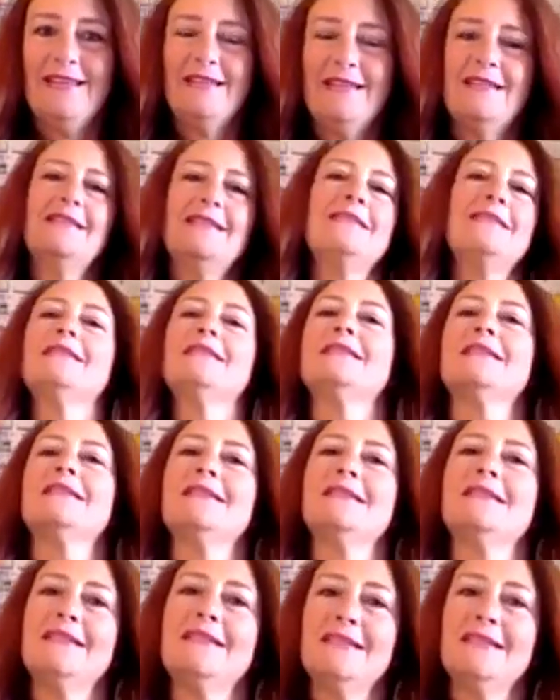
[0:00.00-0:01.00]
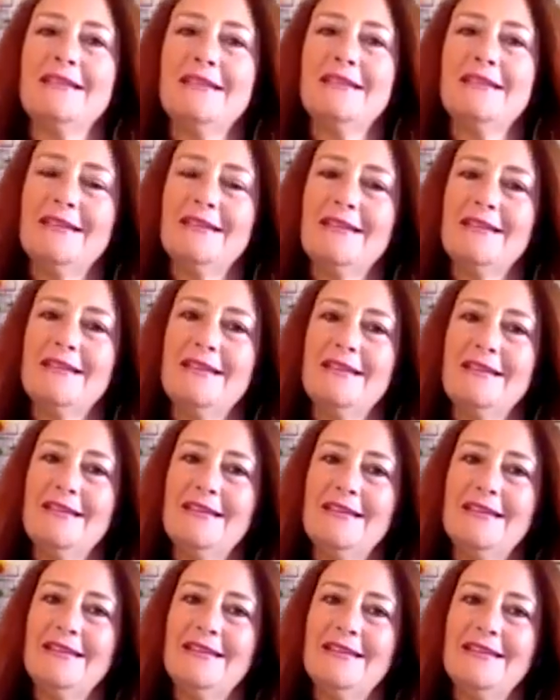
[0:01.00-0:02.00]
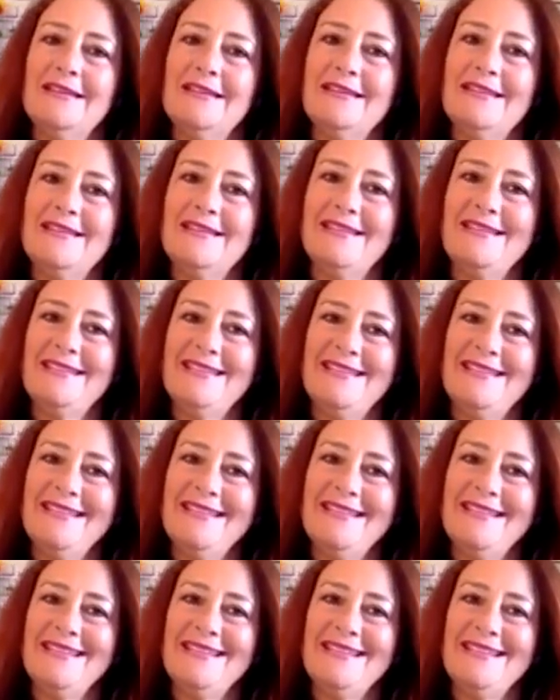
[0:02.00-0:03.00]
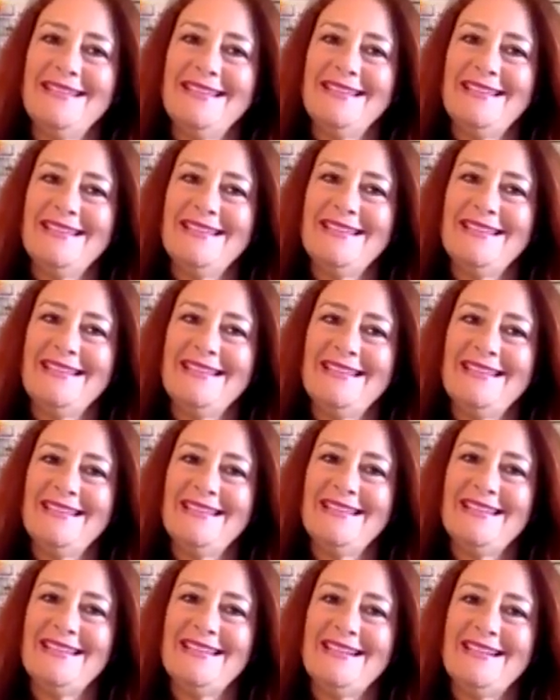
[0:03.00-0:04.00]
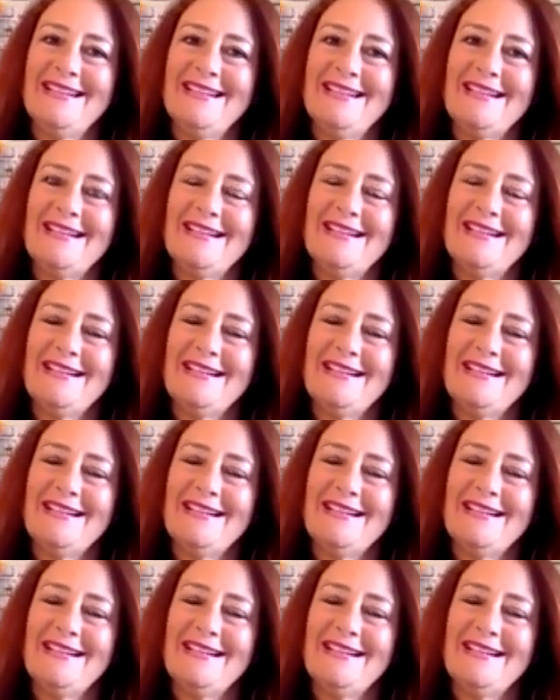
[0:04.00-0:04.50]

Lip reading: The person shown says nothing.